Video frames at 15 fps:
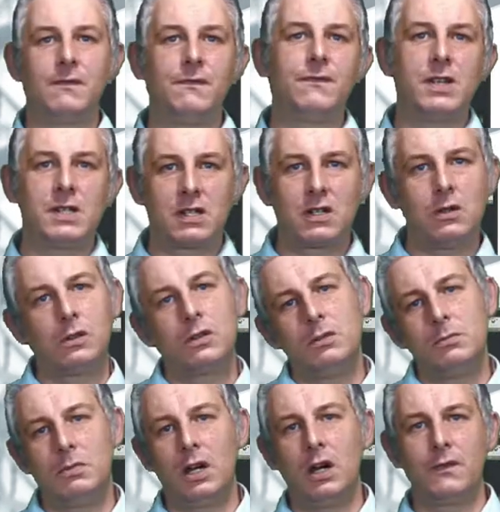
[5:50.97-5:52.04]
physical
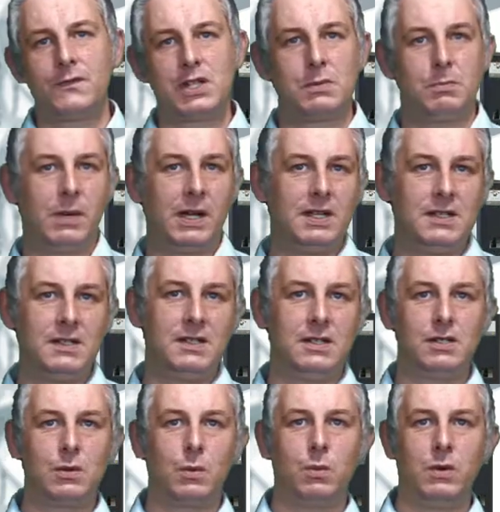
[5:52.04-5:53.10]
number of
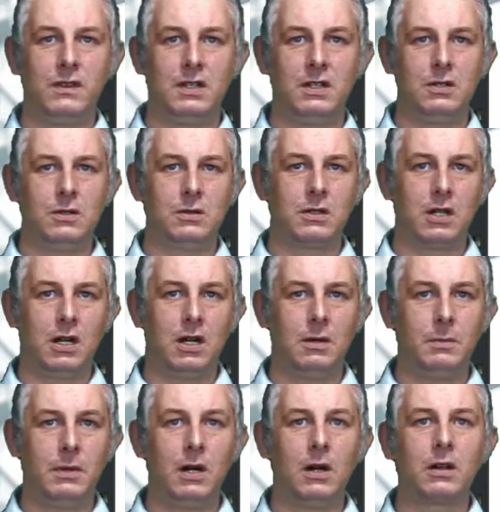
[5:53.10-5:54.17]
spaces within your car
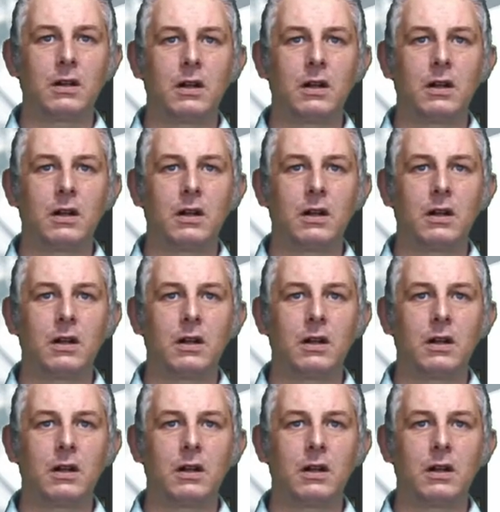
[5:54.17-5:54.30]
park.